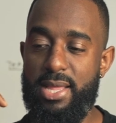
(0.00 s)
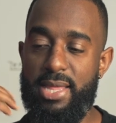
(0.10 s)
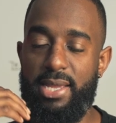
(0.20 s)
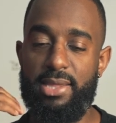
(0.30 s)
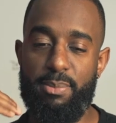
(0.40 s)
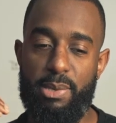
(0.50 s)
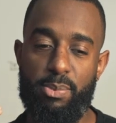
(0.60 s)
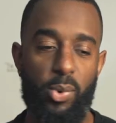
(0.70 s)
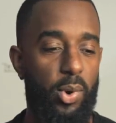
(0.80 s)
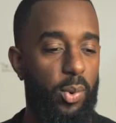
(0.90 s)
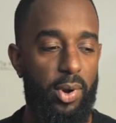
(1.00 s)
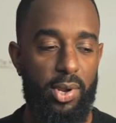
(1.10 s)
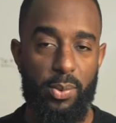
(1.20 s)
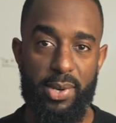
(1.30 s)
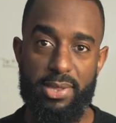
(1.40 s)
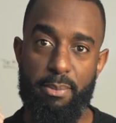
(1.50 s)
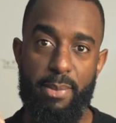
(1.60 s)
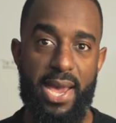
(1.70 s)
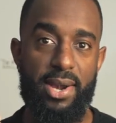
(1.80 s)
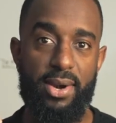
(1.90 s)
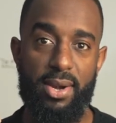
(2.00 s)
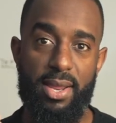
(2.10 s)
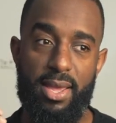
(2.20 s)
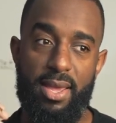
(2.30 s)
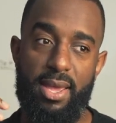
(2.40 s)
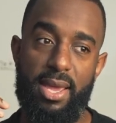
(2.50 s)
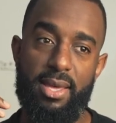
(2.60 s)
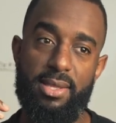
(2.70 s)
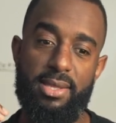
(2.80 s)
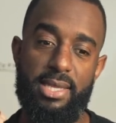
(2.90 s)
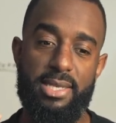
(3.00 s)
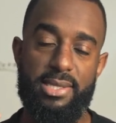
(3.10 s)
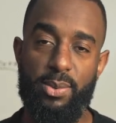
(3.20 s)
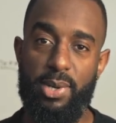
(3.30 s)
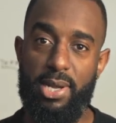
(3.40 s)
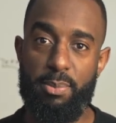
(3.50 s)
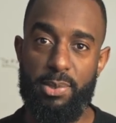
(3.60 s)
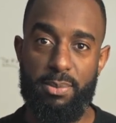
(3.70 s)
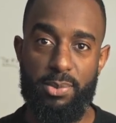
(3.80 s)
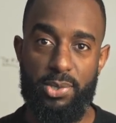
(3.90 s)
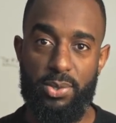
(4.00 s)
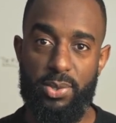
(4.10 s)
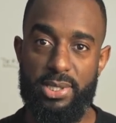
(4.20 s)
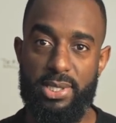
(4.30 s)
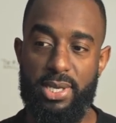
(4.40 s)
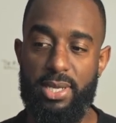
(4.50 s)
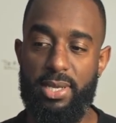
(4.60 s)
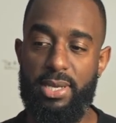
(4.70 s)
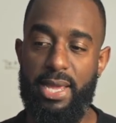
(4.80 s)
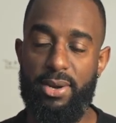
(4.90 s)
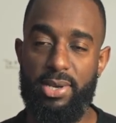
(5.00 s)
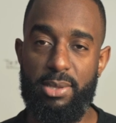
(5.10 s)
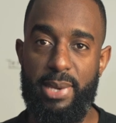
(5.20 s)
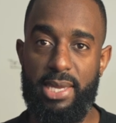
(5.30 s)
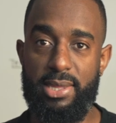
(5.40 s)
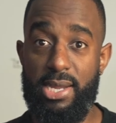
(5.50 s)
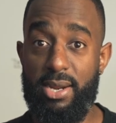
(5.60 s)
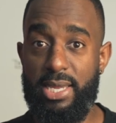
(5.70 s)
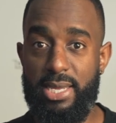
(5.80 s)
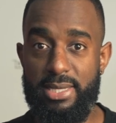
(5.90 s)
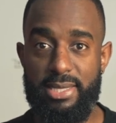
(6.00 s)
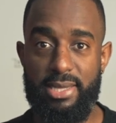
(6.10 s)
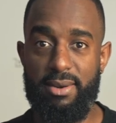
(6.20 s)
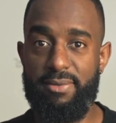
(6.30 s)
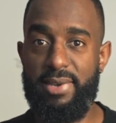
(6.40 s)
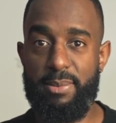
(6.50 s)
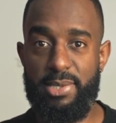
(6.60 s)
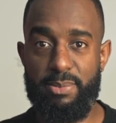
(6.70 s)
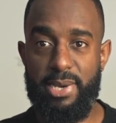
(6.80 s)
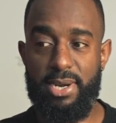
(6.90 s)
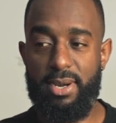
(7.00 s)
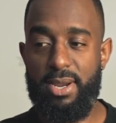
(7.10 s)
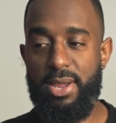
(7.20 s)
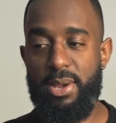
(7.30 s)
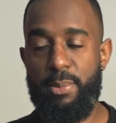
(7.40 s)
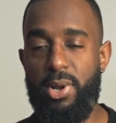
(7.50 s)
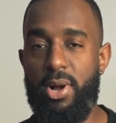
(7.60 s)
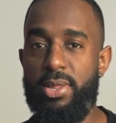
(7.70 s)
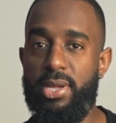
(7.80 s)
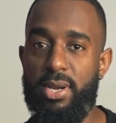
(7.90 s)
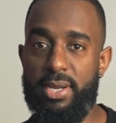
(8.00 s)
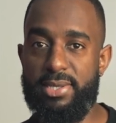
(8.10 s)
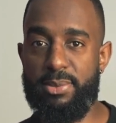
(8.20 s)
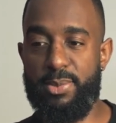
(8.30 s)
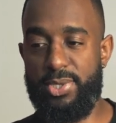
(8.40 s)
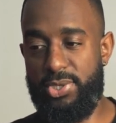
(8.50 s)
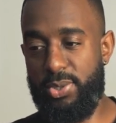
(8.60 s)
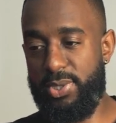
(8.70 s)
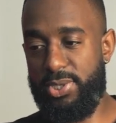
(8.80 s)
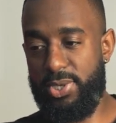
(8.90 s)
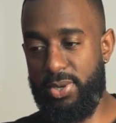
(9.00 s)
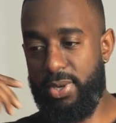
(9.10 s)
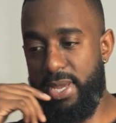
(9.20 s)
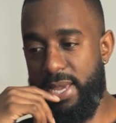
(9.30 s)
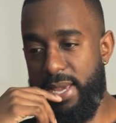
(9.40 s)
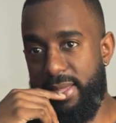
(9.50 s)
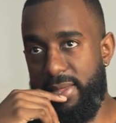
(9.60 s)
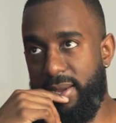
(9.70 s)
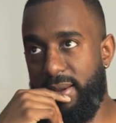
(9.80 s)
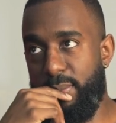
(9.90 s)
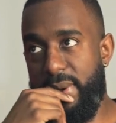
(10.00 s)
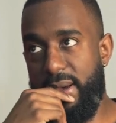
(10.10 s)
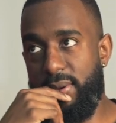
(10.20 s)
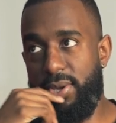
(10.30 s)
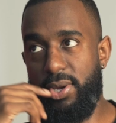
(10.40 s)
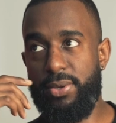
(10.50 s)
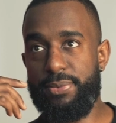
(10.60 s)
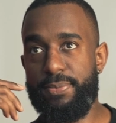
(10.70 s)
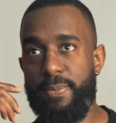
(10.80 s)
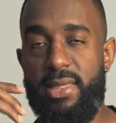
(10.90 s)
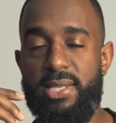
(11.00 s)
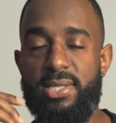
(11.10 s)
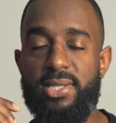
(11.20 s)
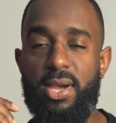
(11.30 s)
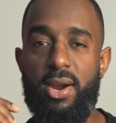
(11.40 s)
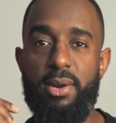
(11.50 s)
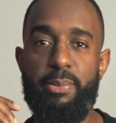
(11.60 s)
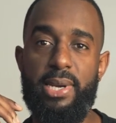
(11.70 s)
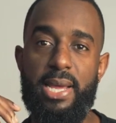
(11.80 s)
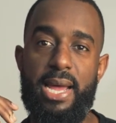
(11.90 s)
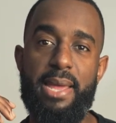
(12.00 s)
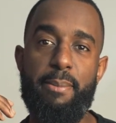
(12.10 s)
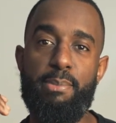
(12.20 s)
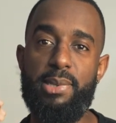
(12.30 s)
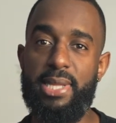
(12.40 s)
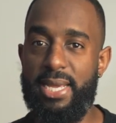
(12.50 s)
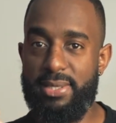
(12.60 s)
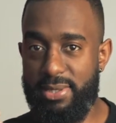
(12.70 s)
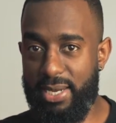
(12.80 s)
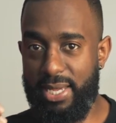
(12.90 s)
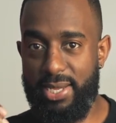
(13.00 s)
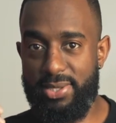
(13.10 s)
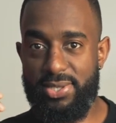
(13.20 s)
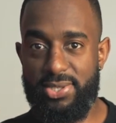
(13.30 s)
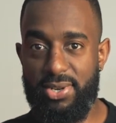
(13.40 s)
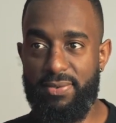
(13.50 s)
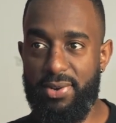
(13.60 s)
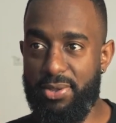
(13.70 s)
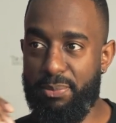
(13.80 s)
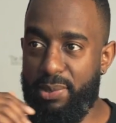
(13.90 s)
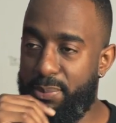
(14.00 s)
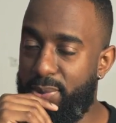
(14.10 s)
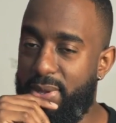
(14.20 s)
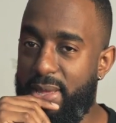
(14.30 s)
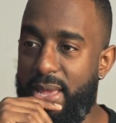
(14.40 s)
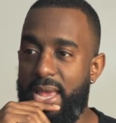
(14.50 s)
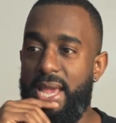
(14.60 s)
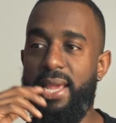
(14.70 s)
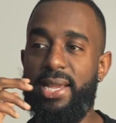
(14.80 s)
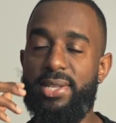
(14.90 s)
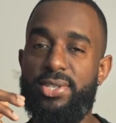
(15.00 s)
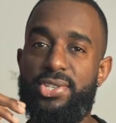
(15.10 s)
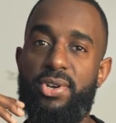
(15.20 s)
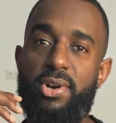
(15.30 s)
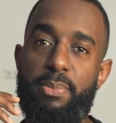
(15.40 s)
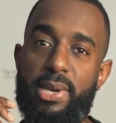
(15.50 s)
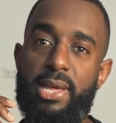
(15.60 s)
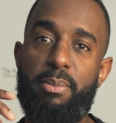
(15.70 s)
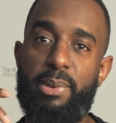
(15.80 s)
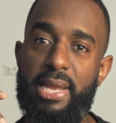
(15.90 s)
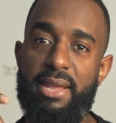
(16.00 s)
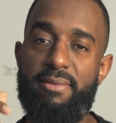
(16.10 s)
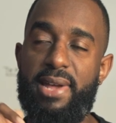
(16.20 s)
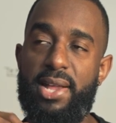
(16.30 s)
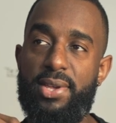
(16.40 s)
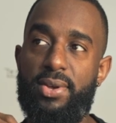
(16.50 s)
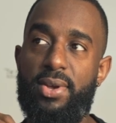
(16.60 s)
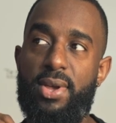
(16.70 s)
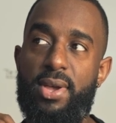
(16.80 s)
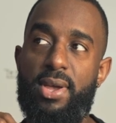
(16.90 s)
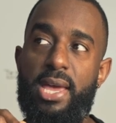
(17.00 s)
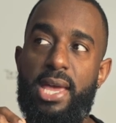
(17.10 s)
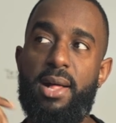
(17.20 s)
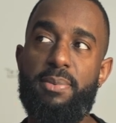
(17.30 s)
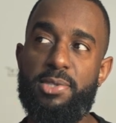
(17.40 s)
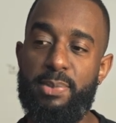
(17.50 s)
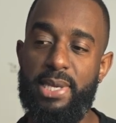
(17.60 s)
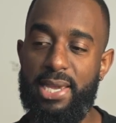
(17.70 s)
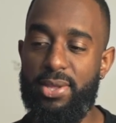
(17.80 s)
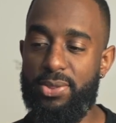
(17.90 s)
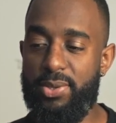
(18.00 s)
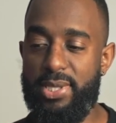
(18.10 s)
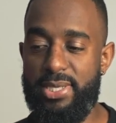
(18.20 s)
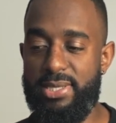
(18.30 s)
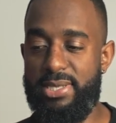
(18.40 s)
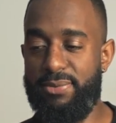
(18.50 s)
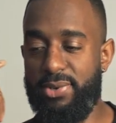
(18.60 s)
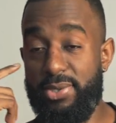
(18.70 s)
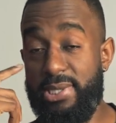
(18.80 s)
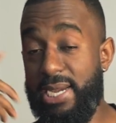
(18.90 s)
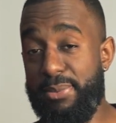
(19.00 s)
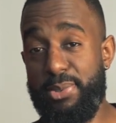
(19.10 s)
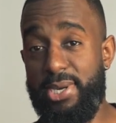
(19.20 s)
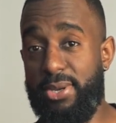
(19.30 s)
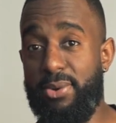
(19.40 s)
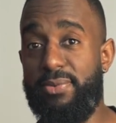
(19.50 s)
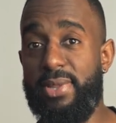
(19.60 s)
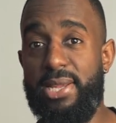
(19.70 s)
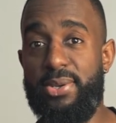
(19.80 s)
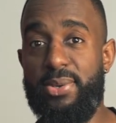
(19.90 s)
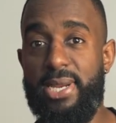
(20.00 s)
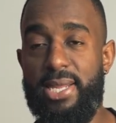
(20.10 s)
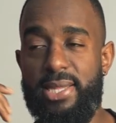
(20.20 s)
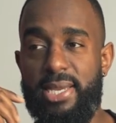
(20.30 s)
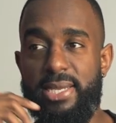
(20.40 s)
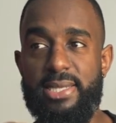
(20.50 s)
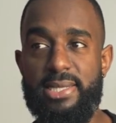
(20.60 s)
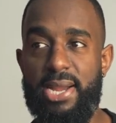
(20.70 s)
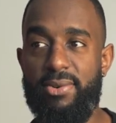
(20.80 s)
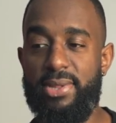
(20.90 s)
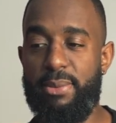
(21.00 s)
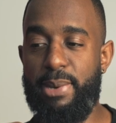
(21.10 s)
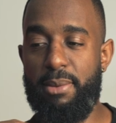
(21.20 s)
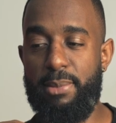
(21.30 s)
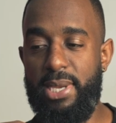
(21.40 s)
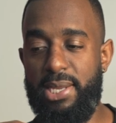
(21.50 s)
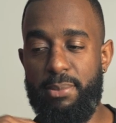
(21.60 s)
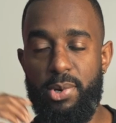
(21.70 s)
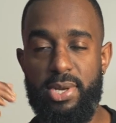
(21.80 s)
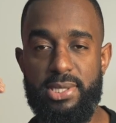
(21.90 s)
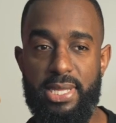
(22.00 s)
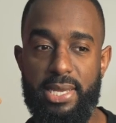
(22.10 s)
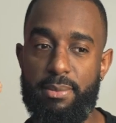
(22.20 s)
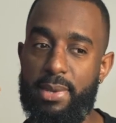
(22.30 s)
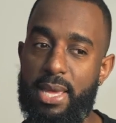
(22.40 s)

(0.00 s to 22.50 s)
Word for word: Like the people we're working with matter, and the things that we're helping them do is going to not only make their kids and their families better, but all their customers too. And so, thinking about, yo, know, this is hard, but I am blessed that I get to serve other people and I get to show up and help and add value helps me get through these difficult times where I don't feel like doing anything because it's not really about me anymore. It's like,